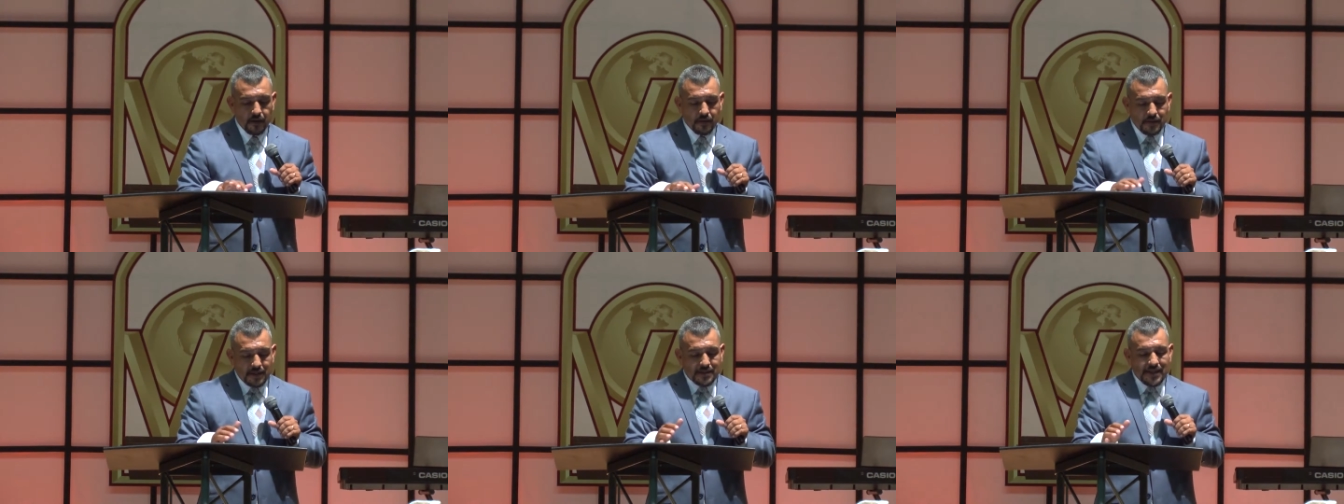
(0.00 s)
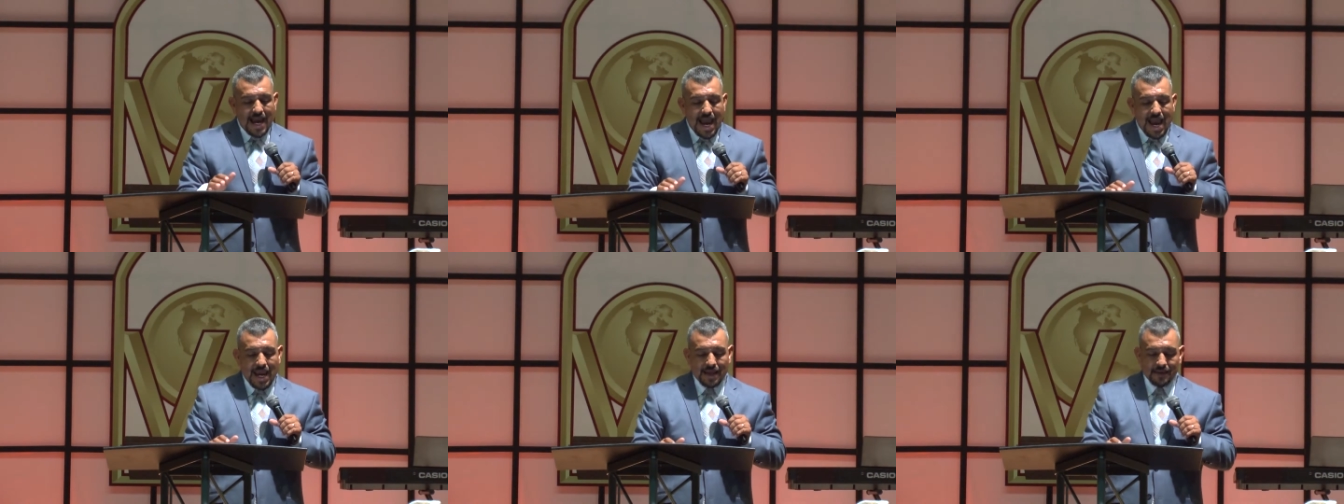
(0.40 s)
The
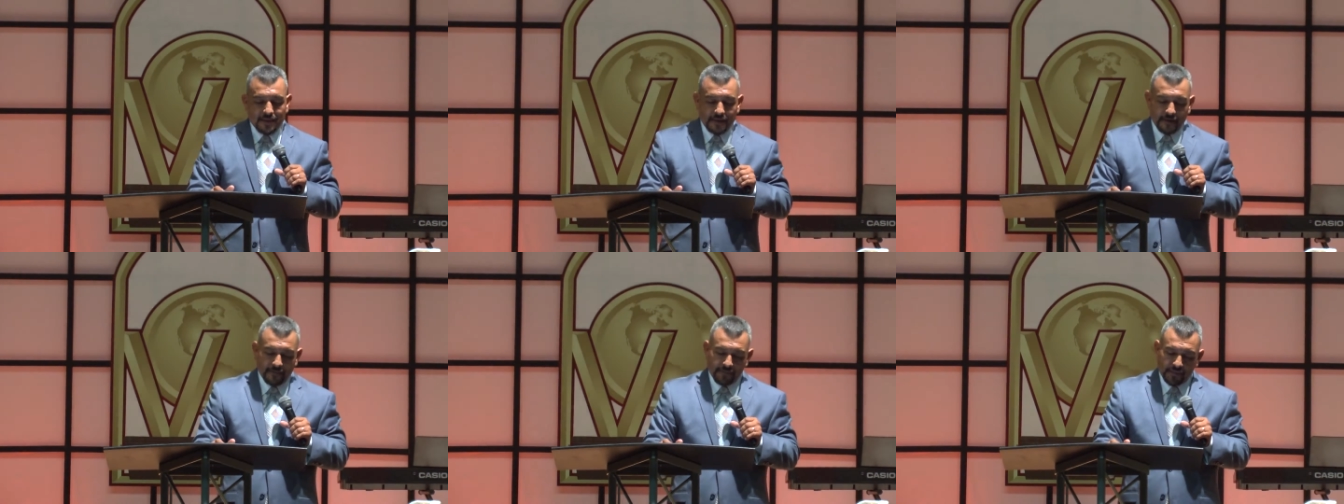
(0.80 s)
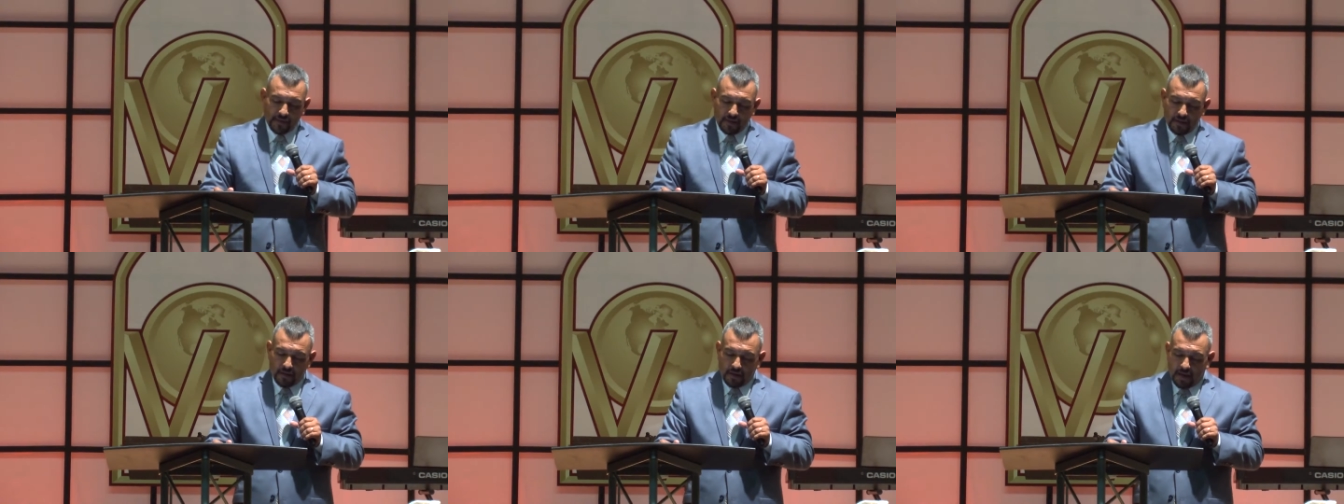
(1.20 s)
tithe
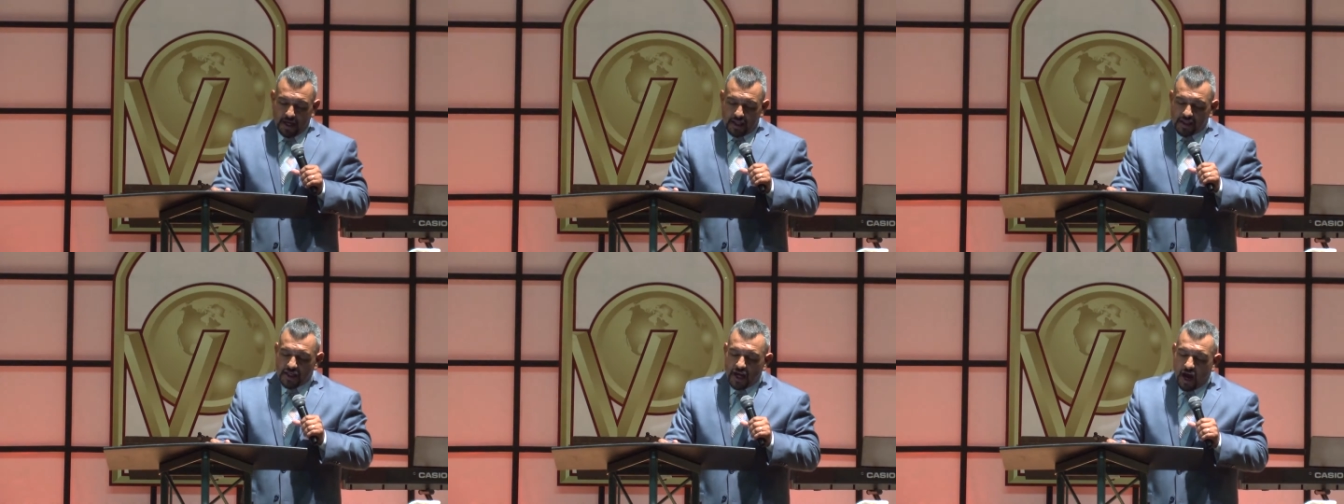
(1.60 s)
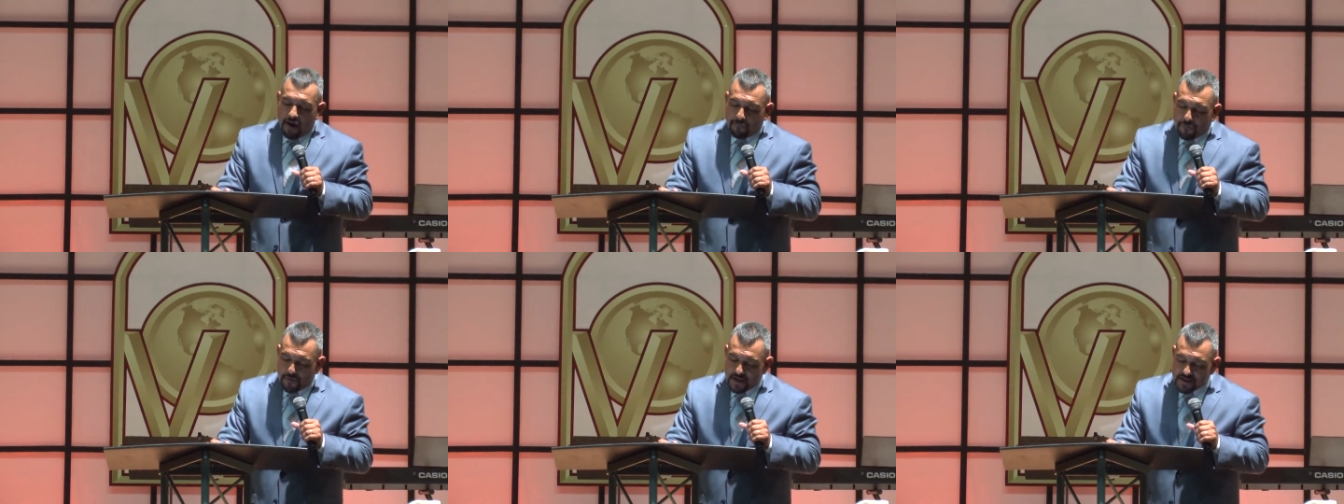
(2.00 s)
and the
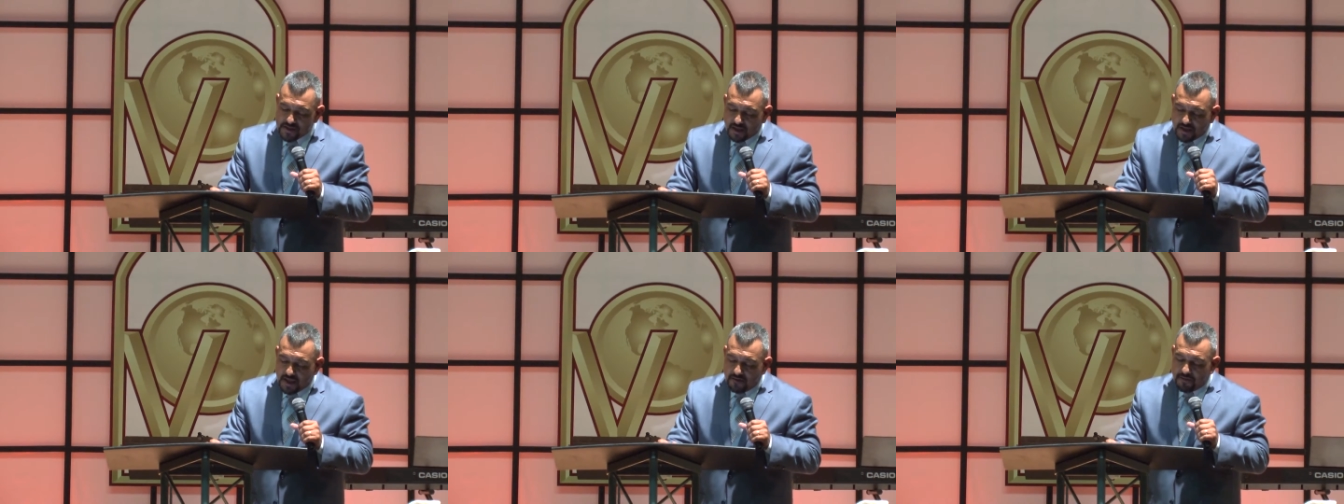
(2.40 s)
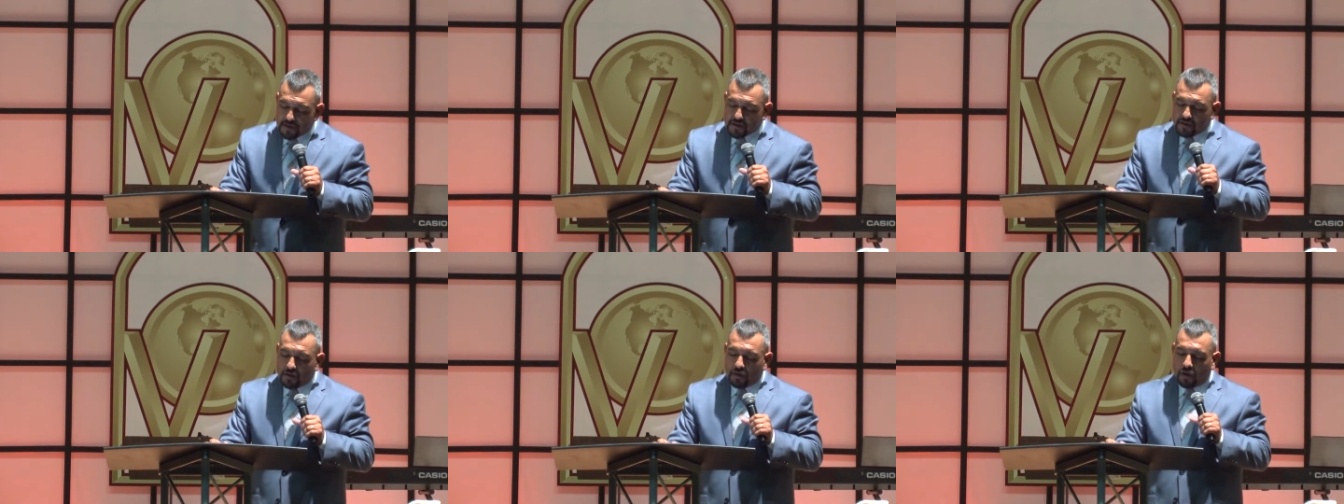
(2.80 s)
offerings are given
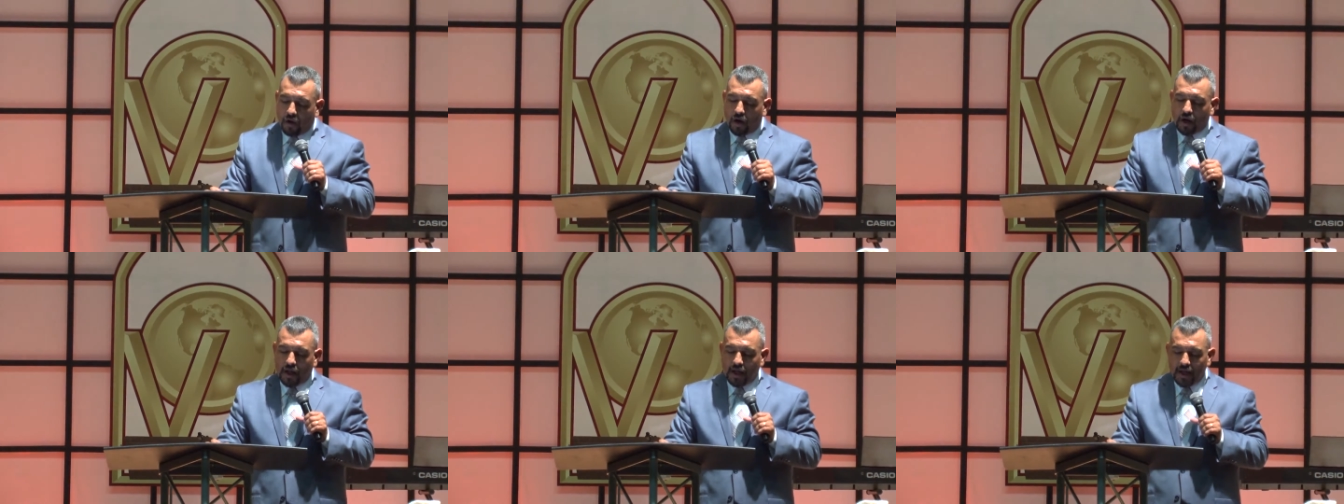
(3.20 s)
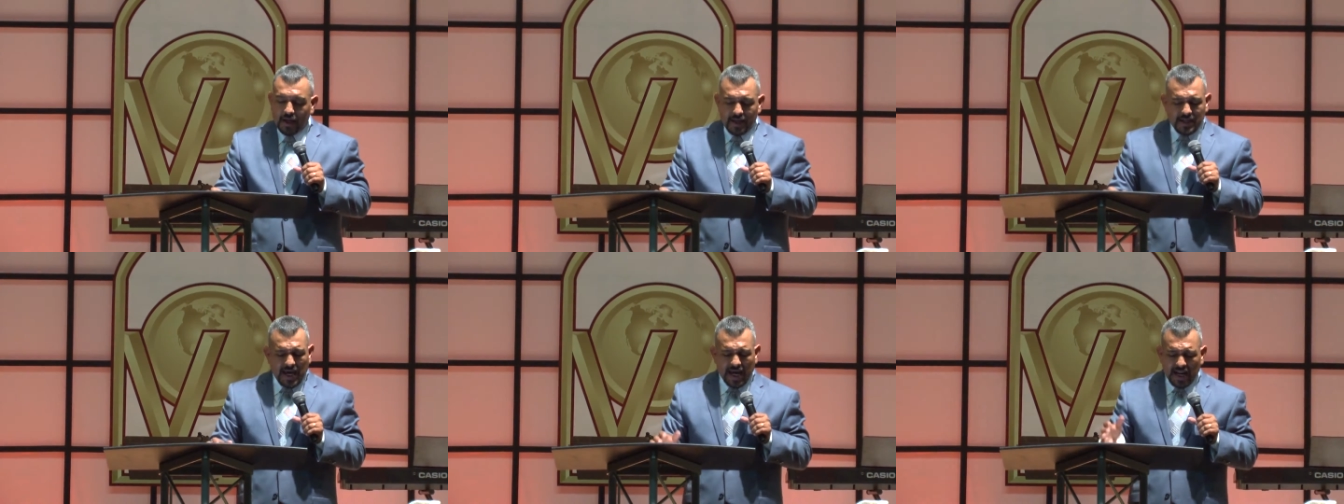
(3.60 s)
to the Lord
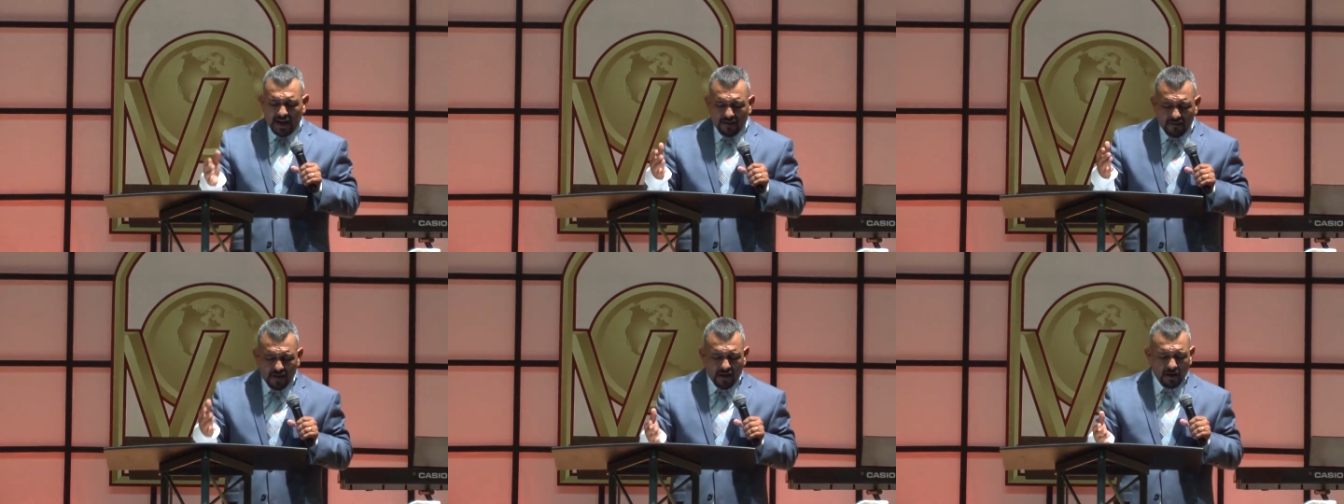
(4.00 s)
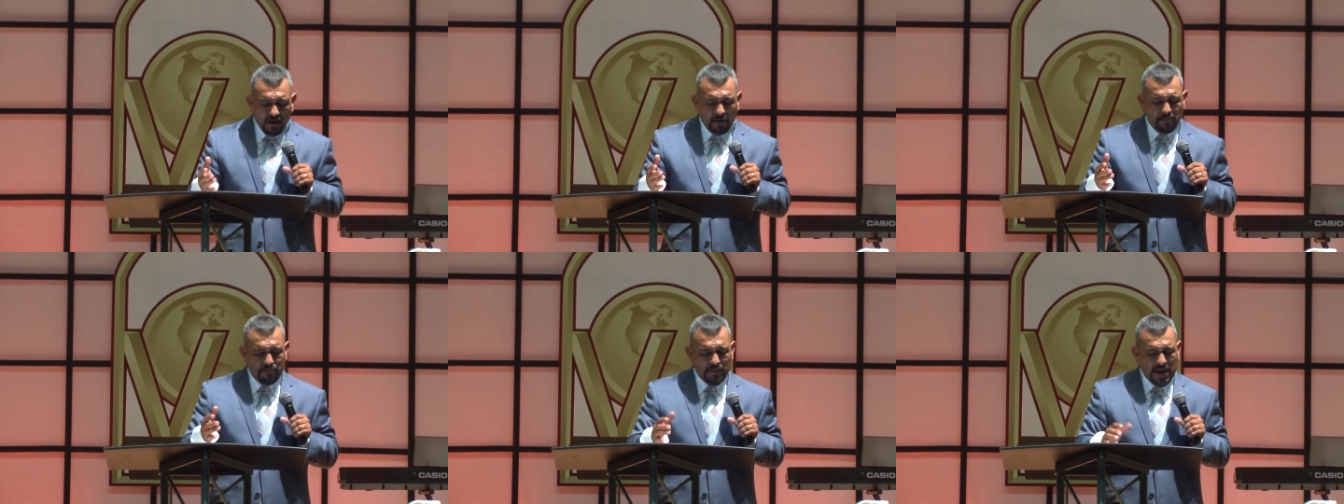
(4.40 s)
not out of
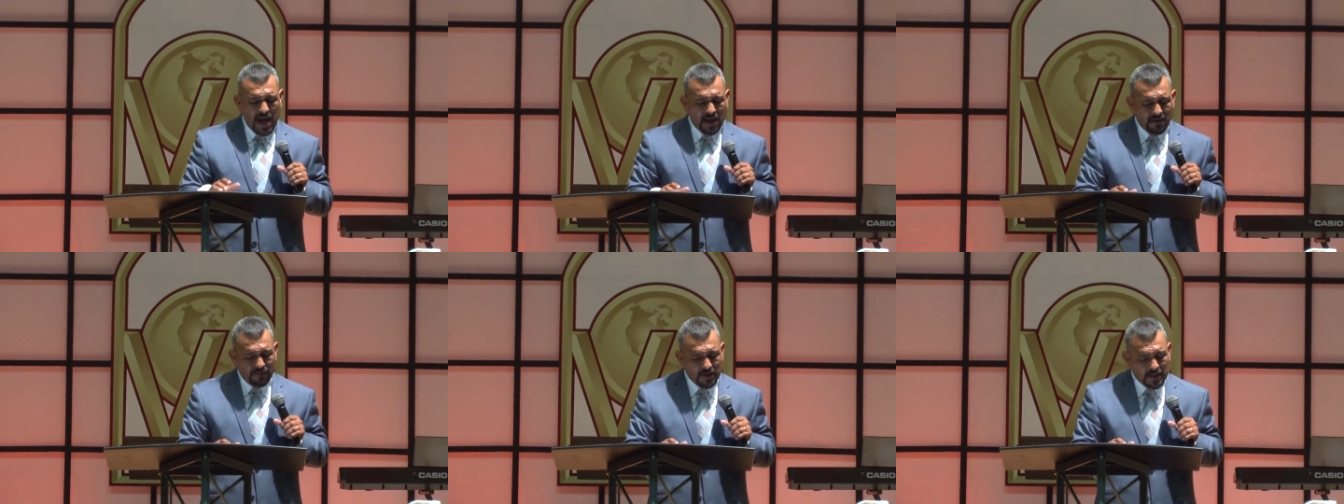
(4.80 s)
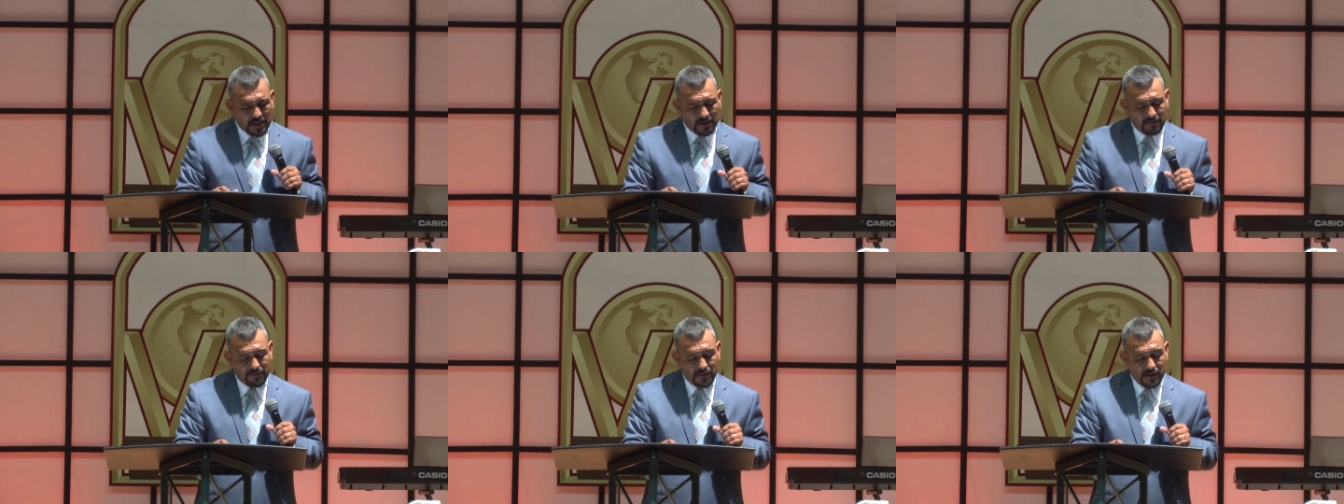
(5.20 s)
guilt, but out of
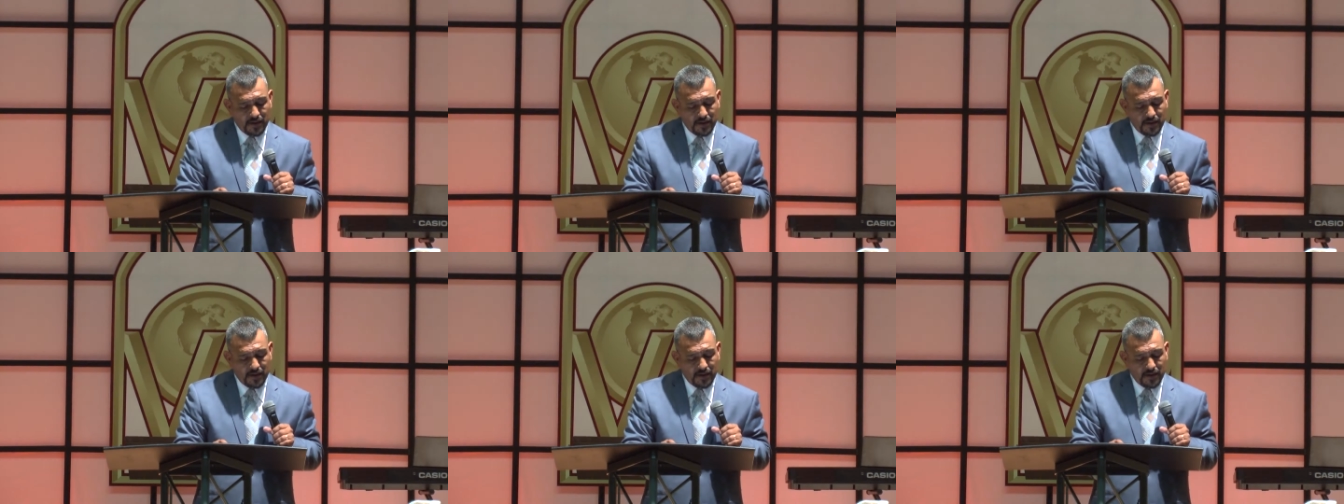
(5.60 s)
love.